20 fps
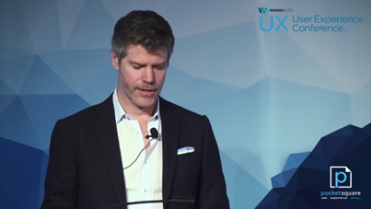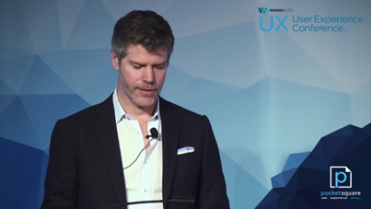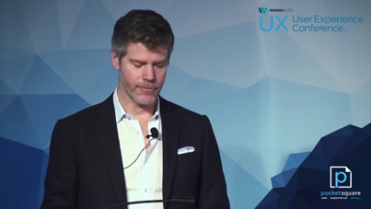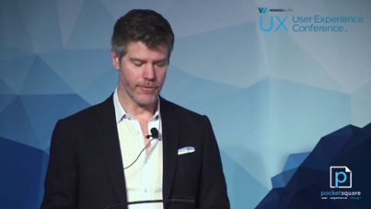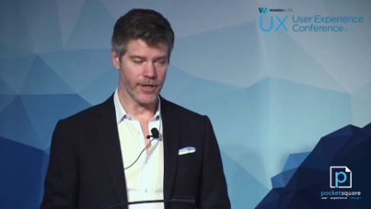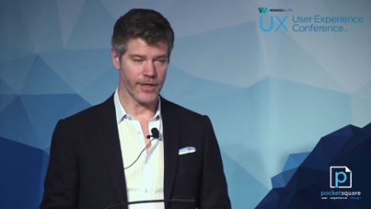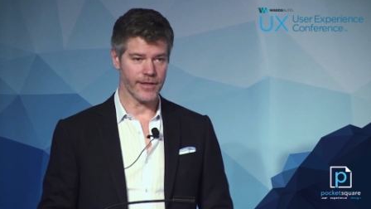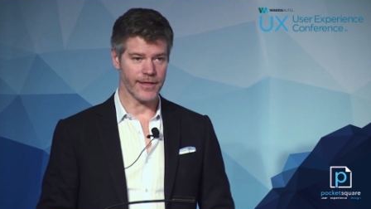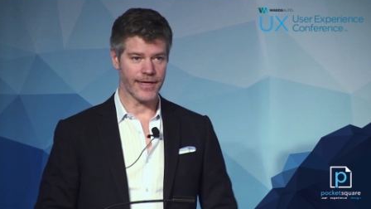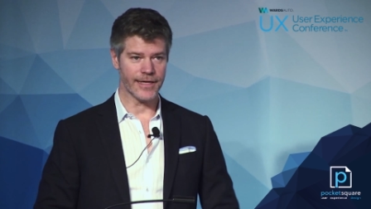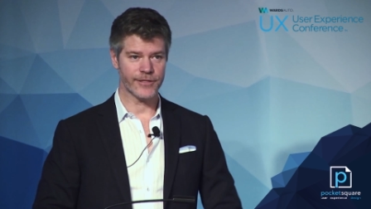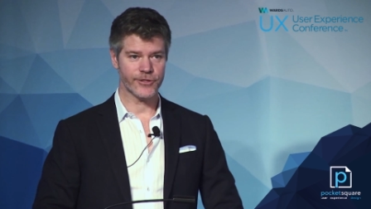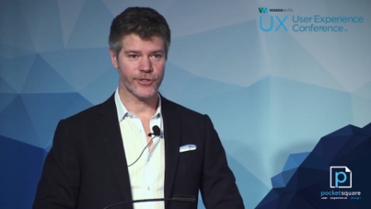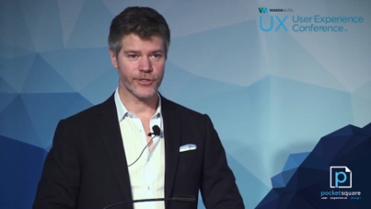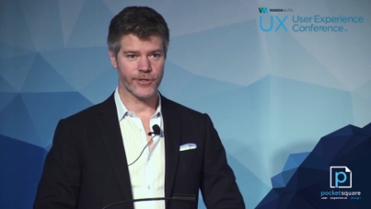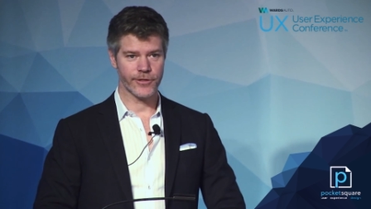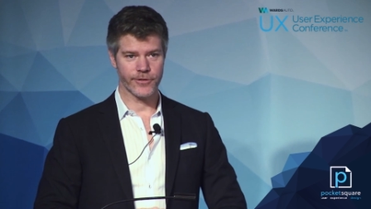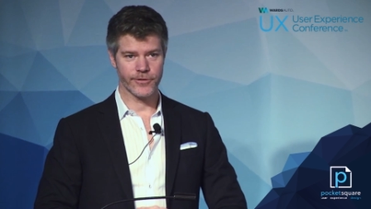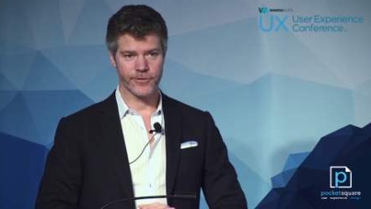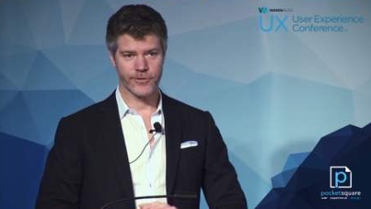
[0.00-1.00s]
Right? The
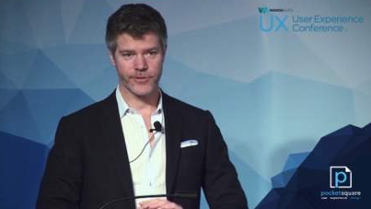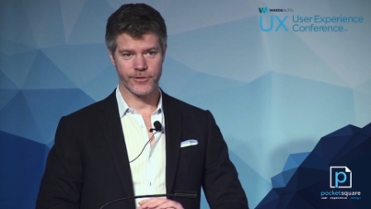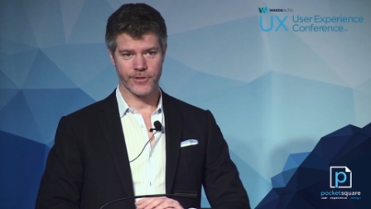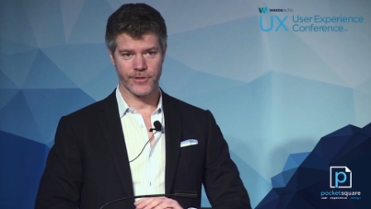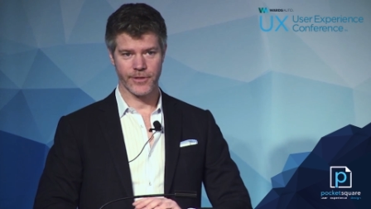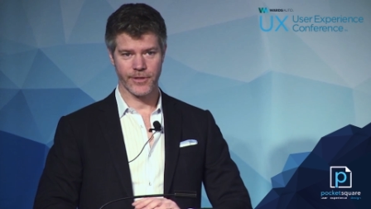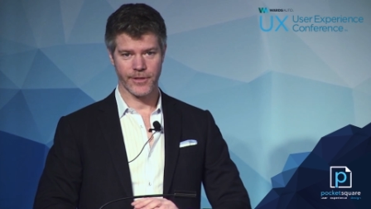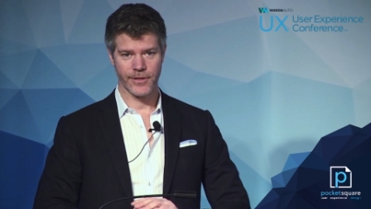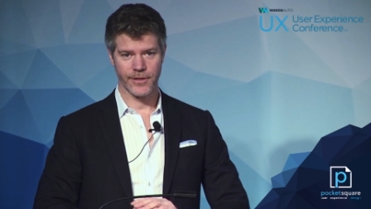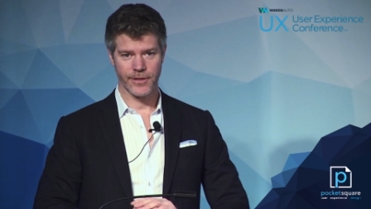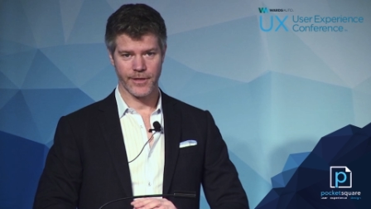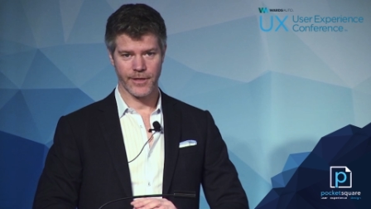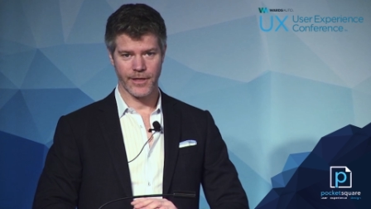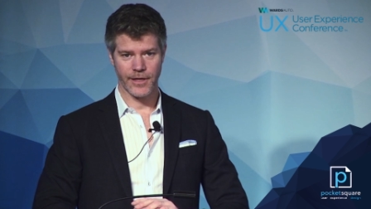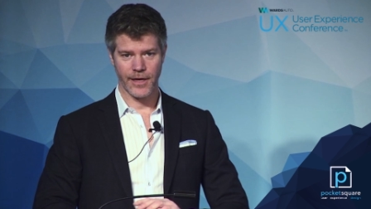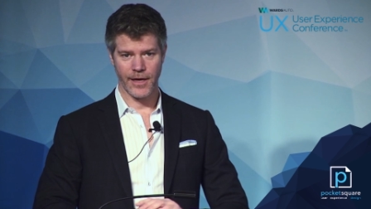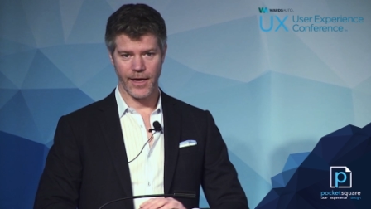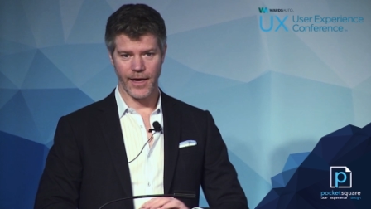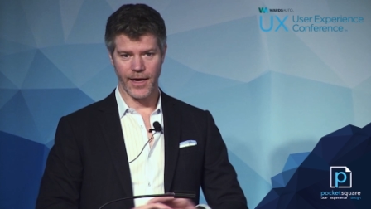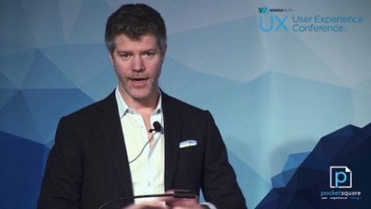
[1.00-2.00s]
engineers
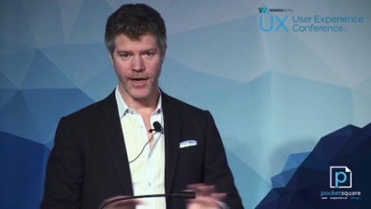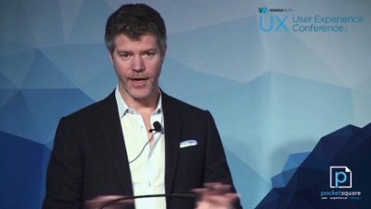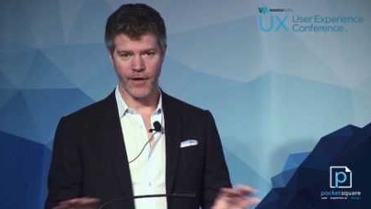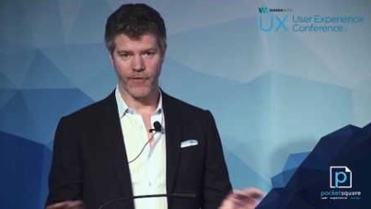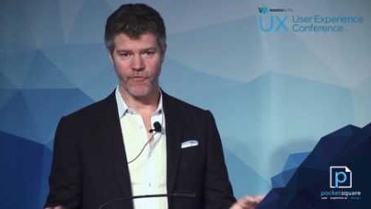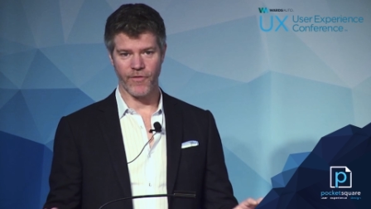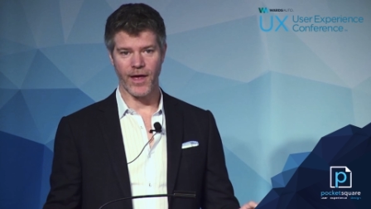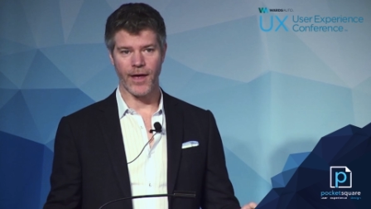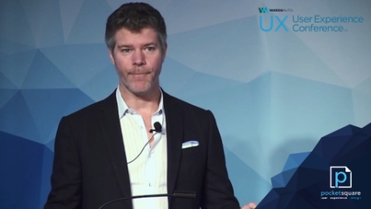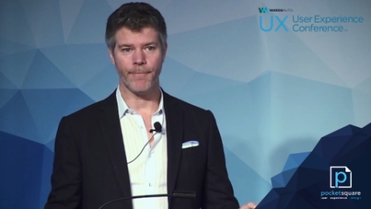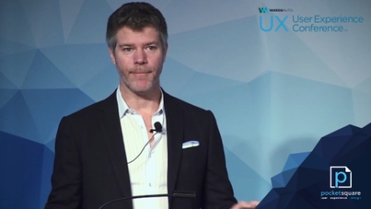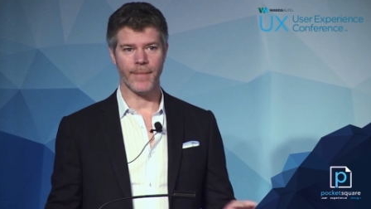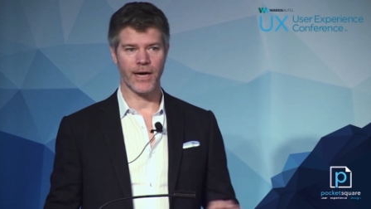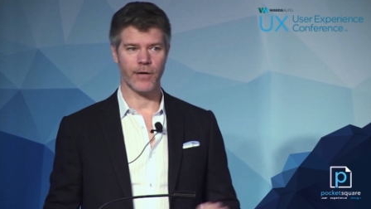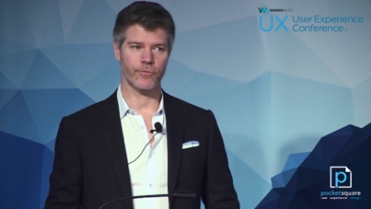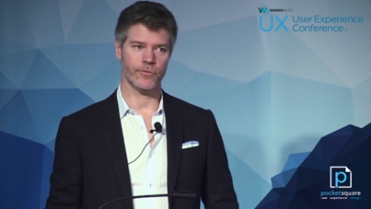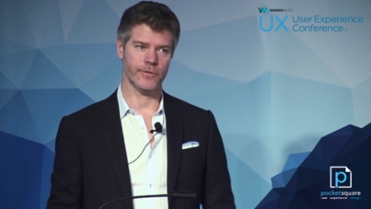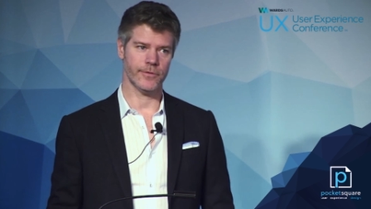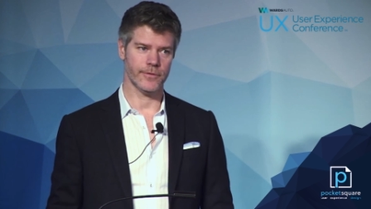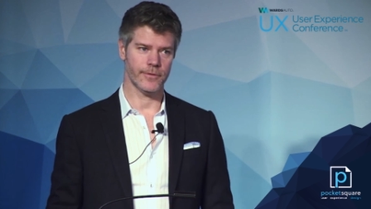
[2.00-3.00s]
have a
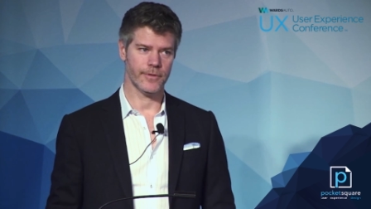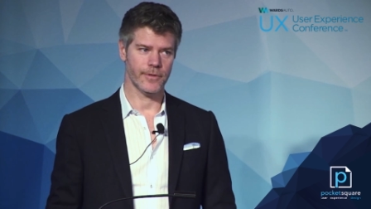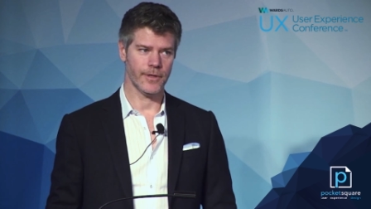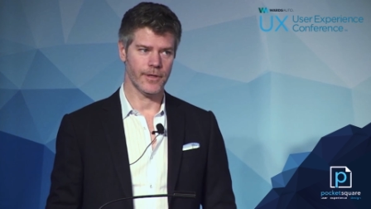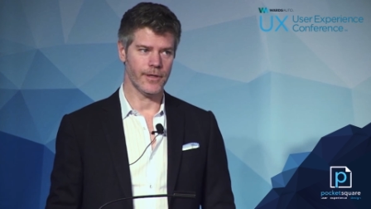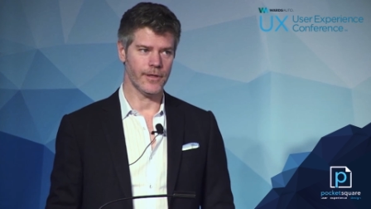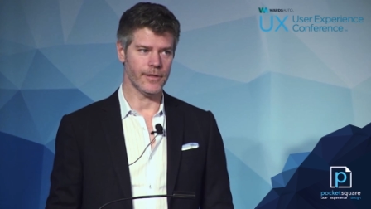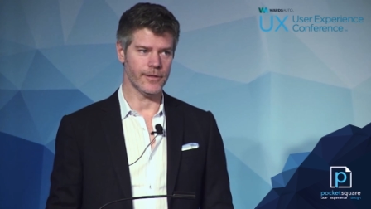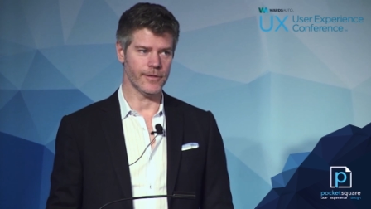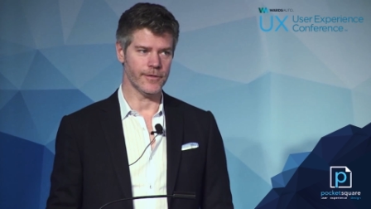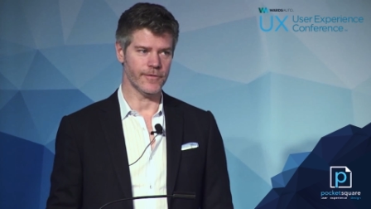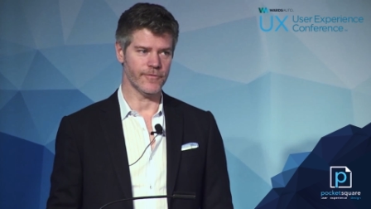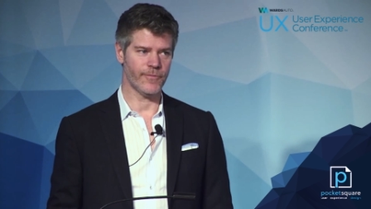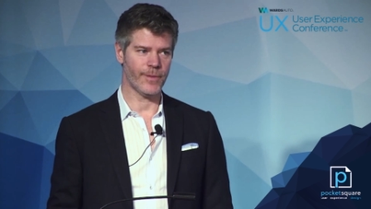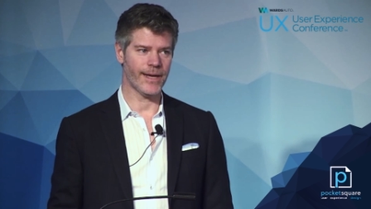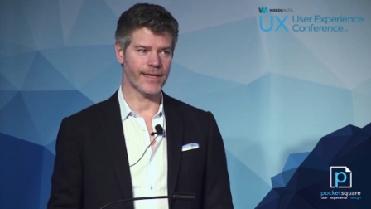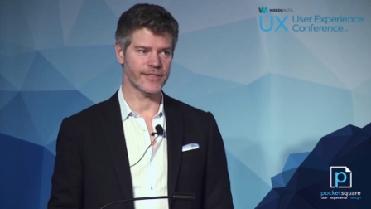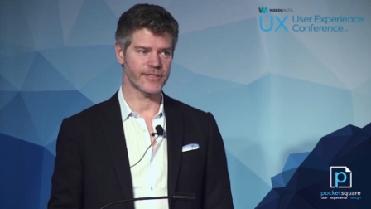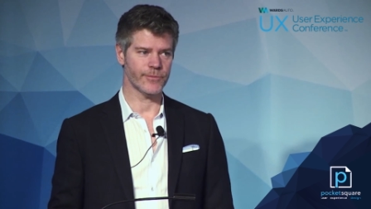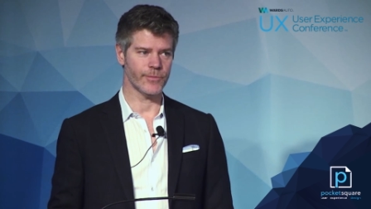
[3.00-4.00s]
mountain of
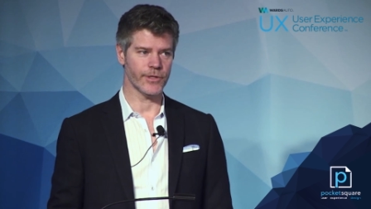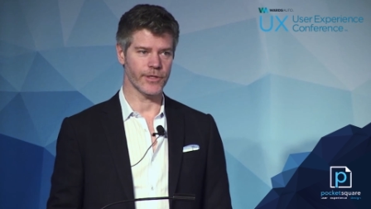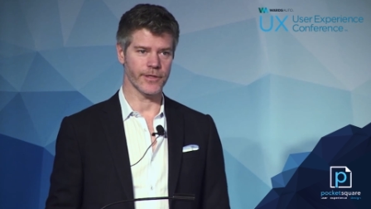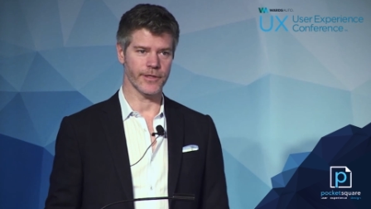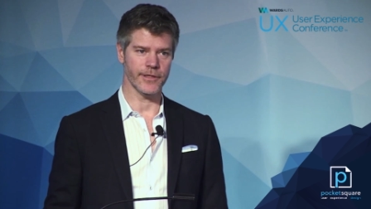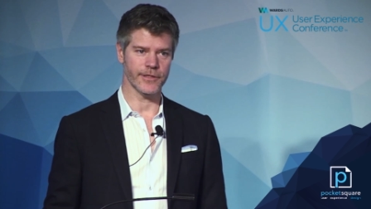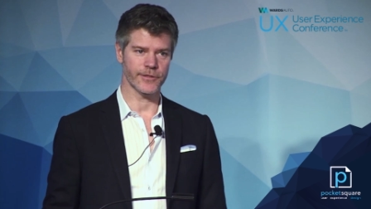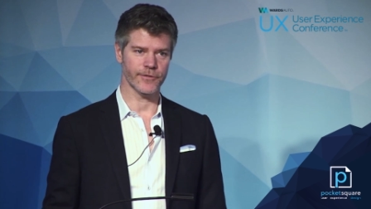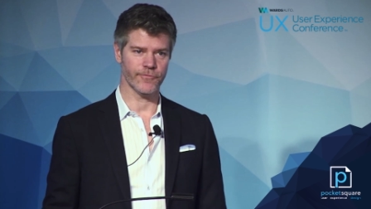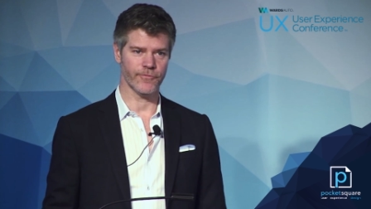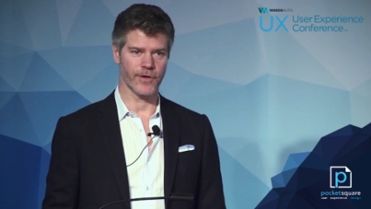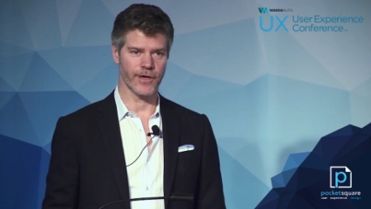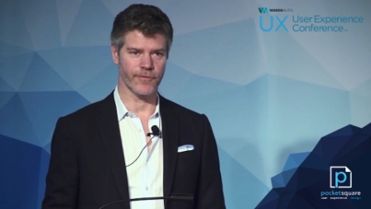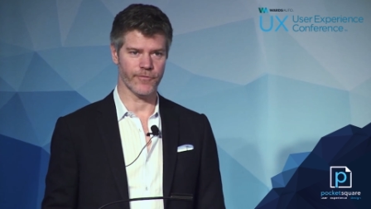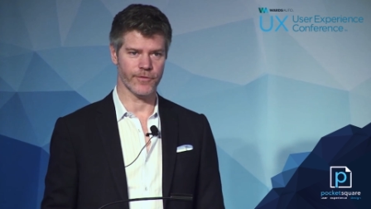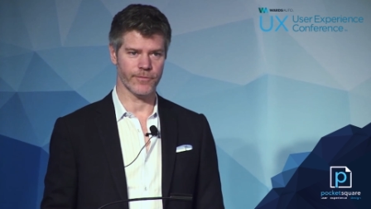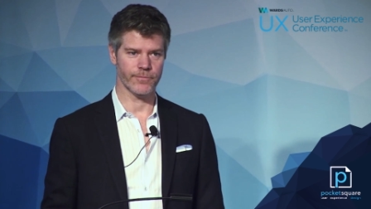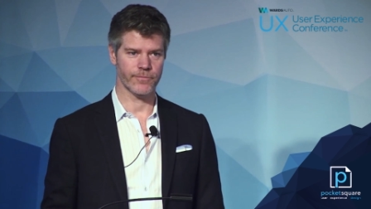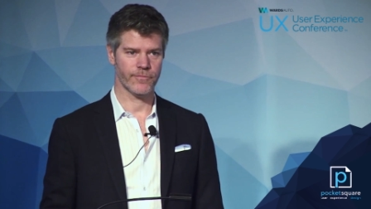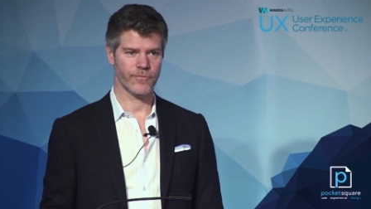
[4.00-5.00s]
possibilities in front of
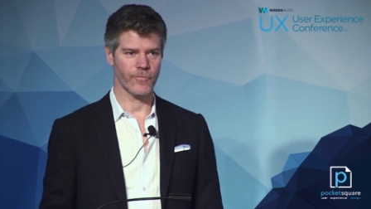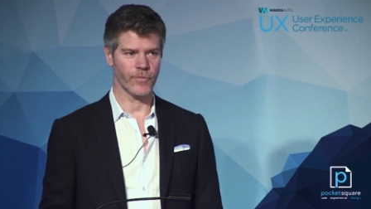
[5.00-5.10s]
them.